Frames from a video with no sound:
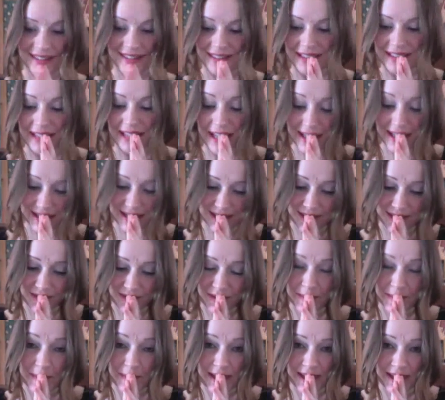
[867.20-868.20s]
that's it
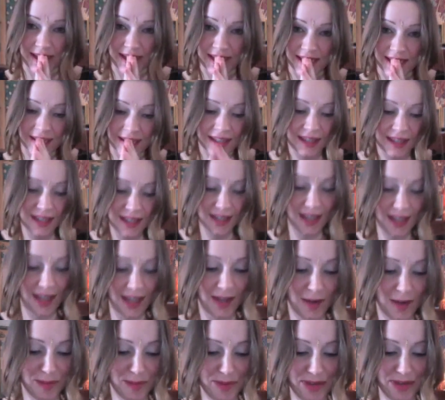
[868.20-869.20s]
for me. I
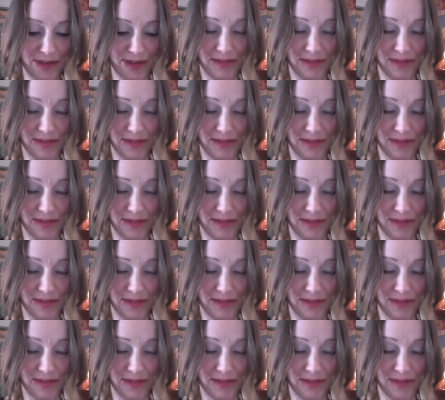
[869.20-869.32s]
hope you have